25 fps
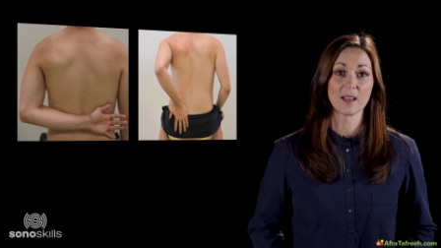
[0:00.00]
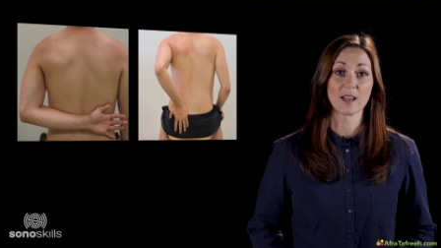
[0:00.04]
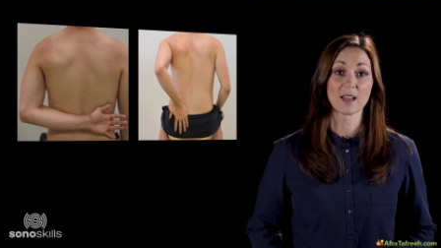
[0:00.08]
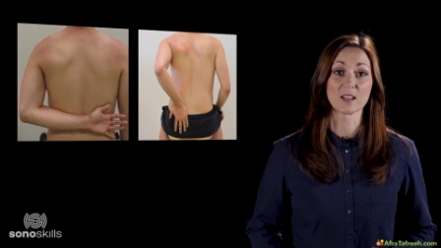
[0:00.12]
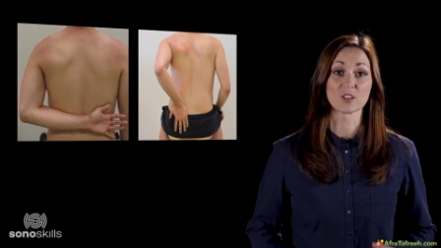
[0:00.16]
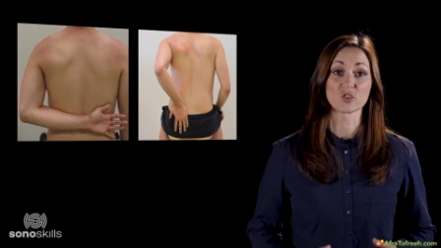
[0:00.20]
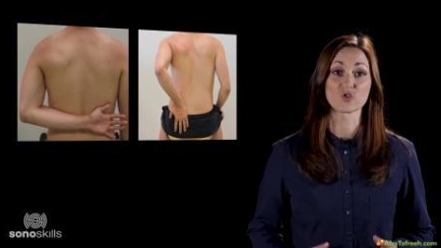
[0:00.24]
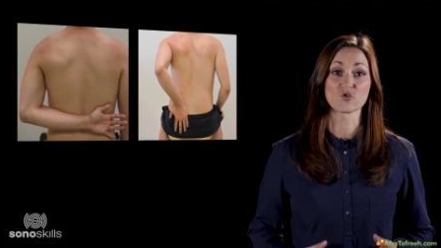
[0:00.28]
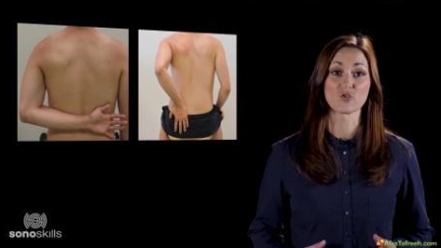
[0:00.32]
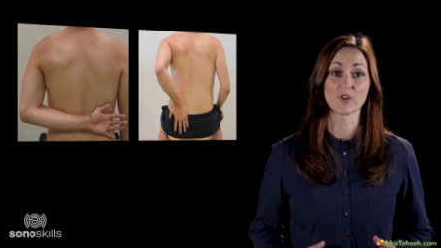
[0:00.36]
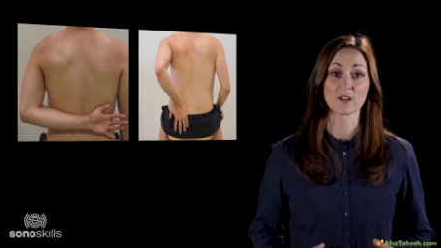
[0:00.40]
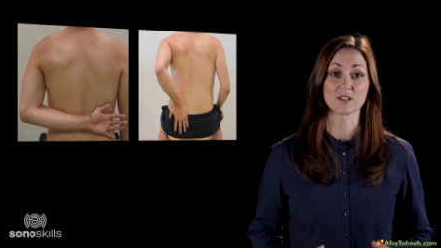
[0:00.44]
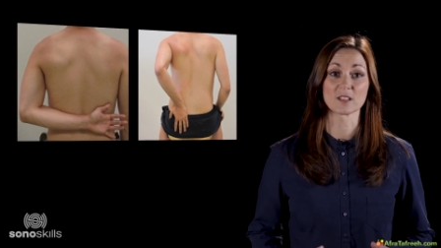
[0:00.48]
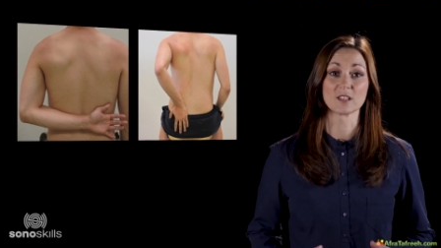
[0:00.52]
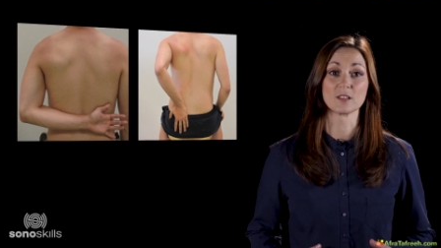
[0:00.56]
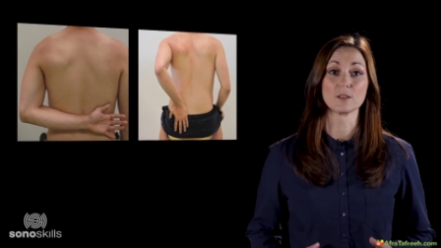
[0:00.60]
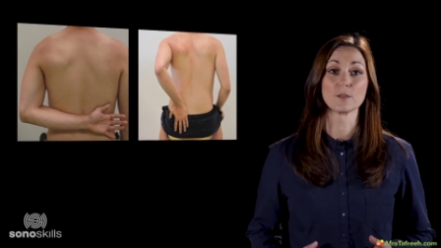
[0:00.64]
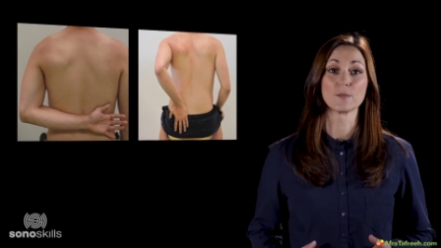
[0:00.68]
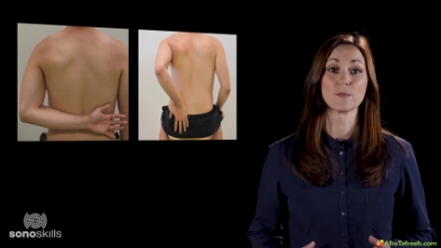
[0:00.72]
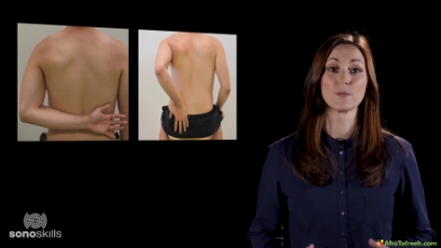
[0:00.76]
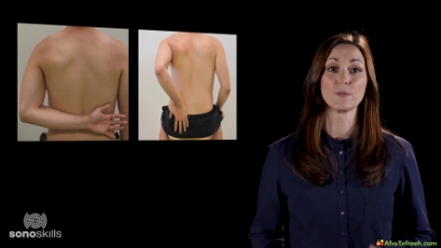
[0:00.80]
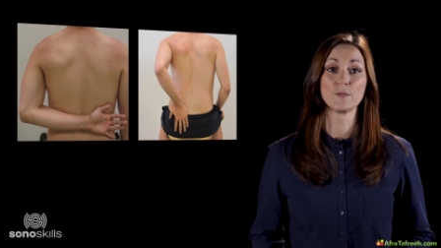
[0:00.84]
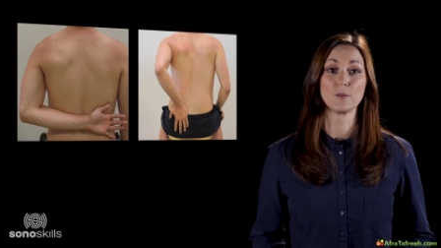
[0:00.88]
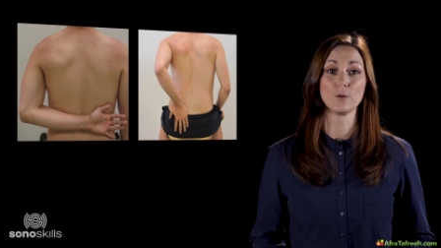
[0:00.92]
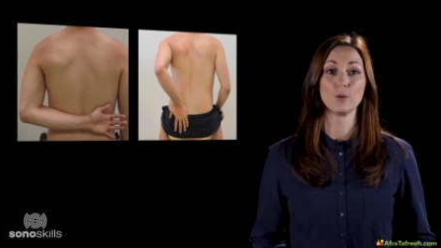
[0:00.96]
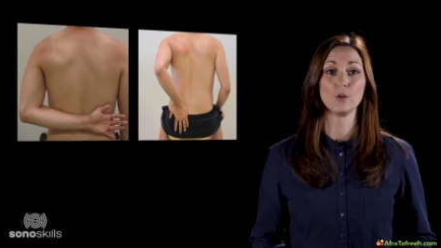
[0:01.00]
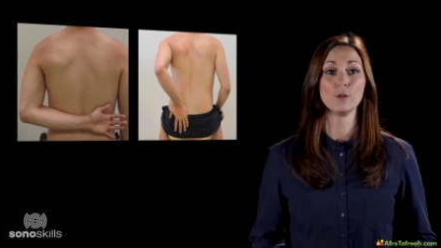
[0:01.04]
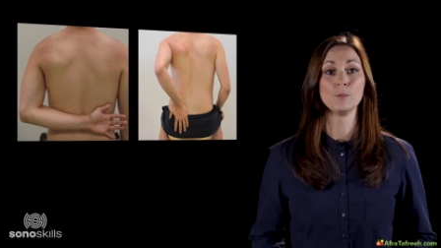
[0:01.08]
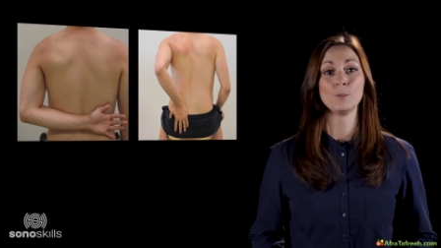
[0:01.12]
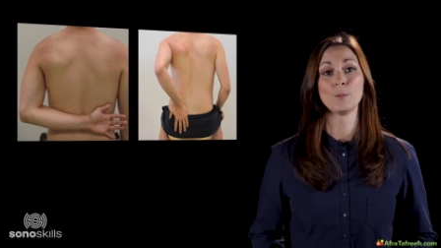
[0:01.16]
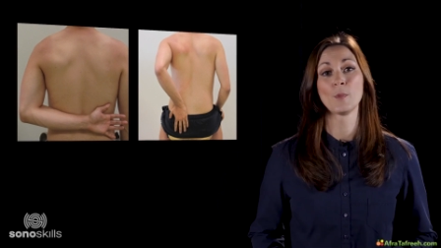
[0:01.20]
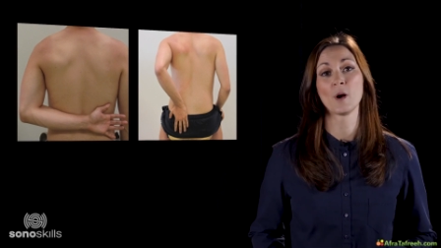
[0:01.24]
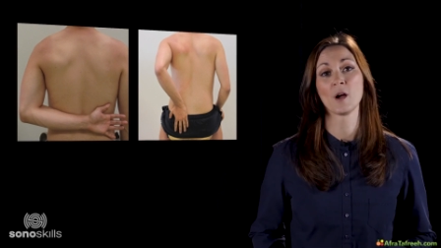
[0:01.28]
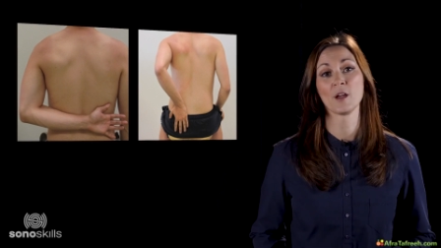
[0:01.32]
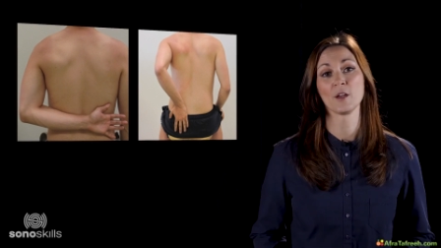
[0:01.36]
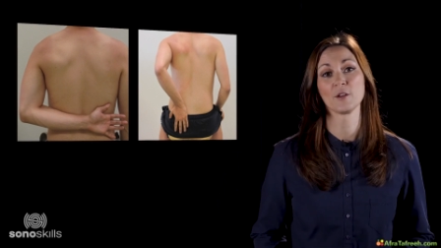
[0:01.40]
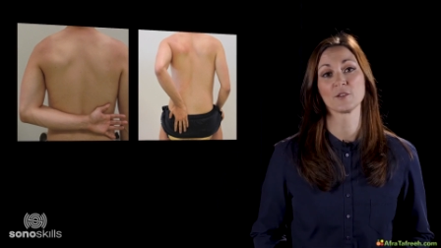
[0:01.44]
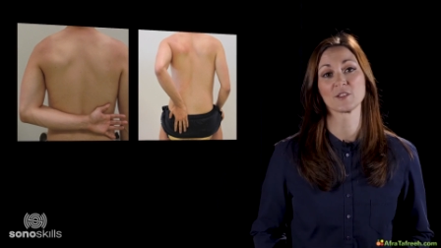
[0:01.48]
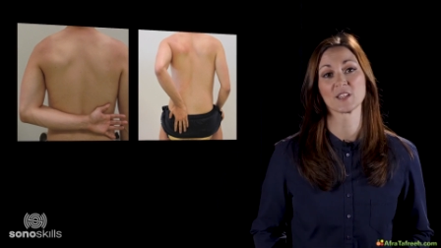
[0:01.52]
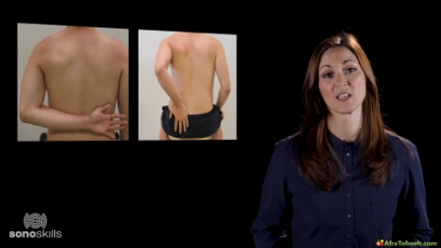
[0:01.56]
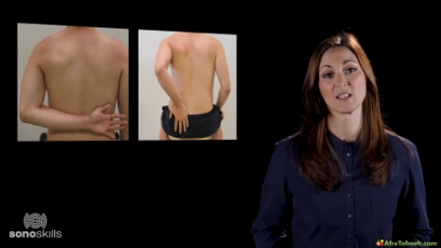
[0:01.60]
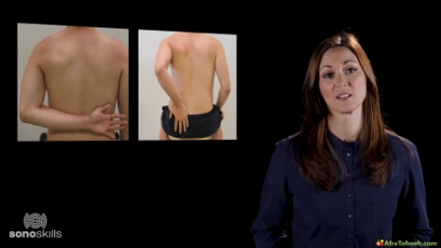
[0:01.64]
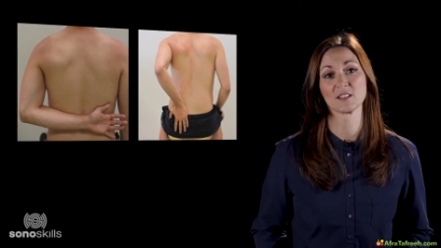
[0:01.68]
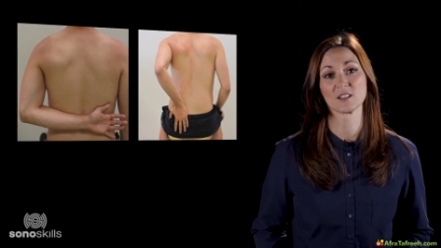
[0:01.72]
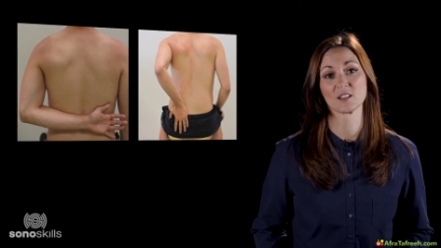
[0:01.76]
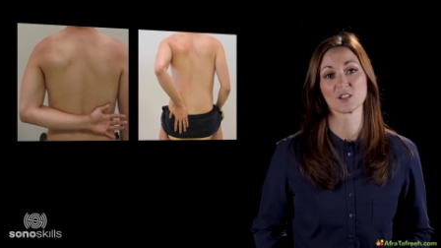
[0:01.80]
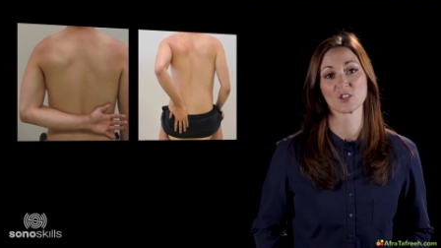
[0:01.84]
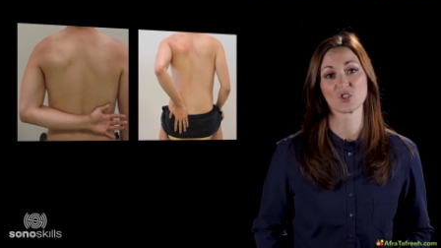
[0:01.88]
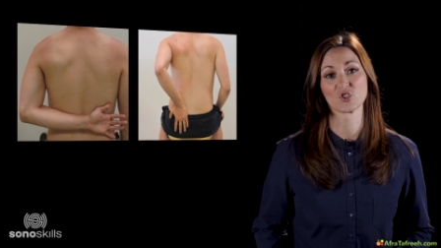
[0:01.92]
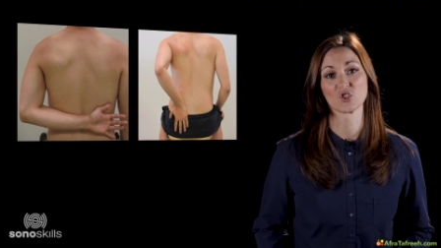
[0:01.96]
extracting the full
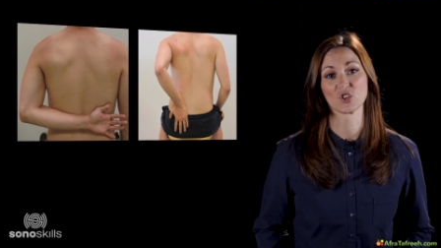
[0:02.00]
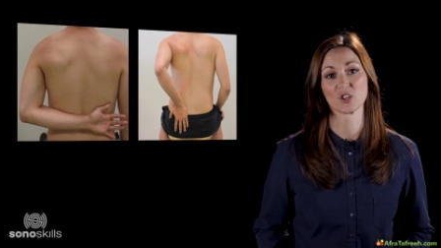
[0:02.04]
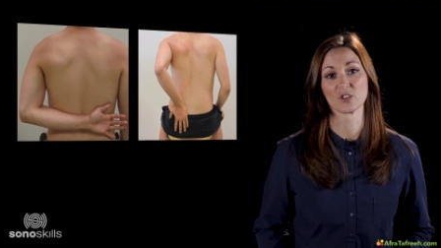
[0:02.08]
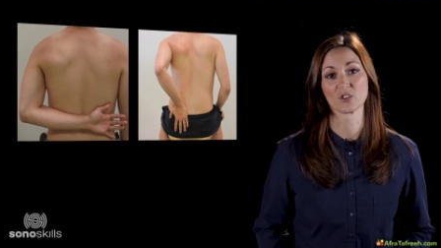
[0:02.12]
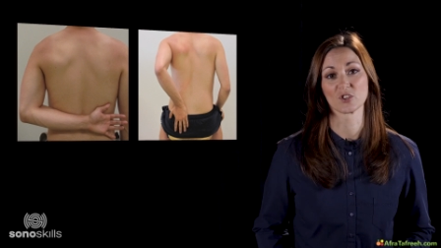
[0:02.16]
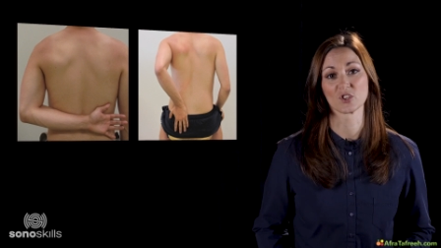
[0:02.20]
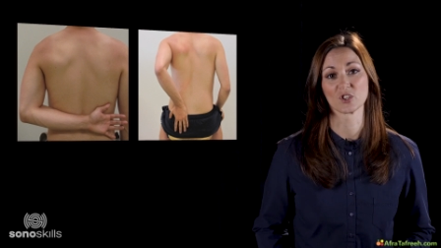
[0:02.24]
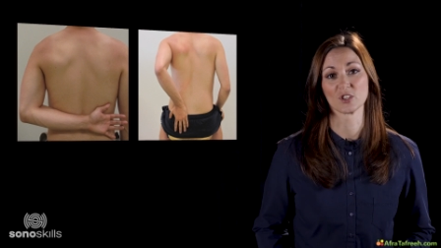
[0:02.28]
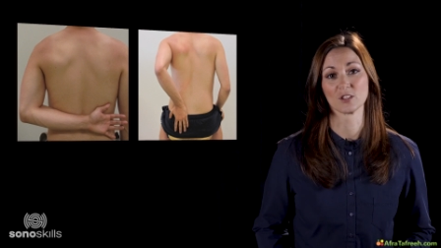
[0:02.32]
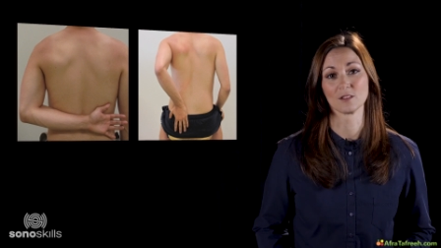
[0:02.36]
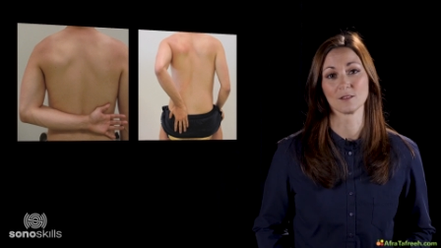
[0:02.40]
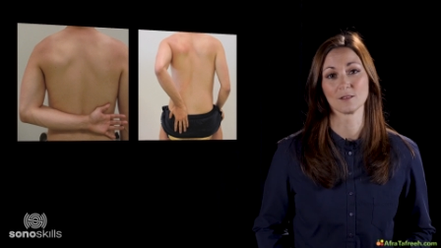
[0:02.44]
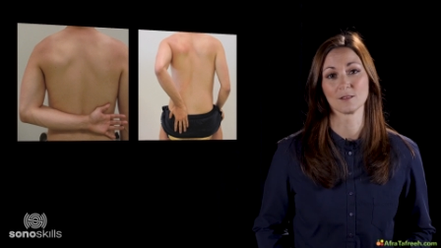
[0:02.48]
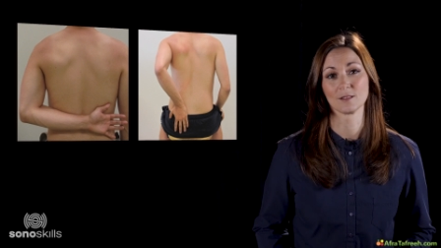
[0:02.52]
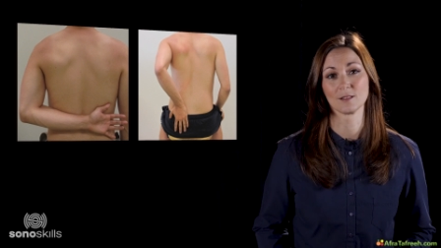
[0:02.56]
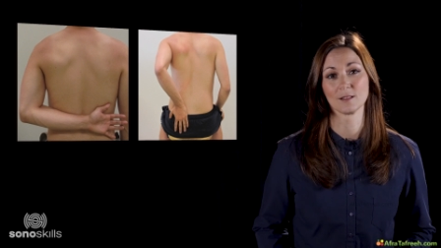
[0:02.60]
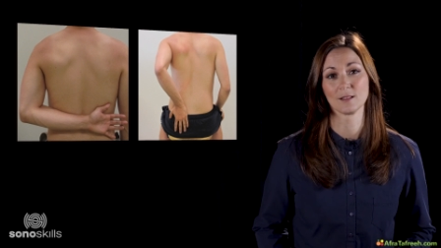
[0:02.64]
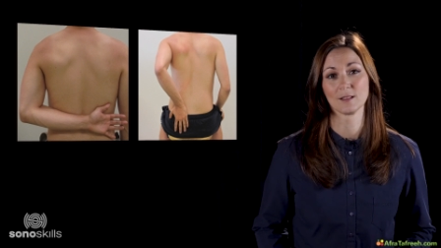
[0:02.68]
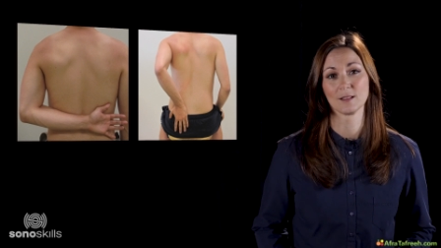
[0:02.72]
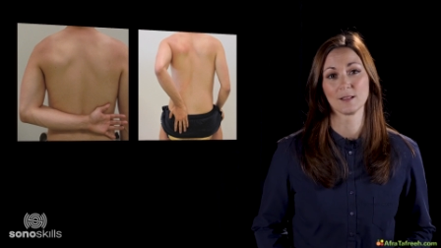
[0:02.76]
myotendinous junction,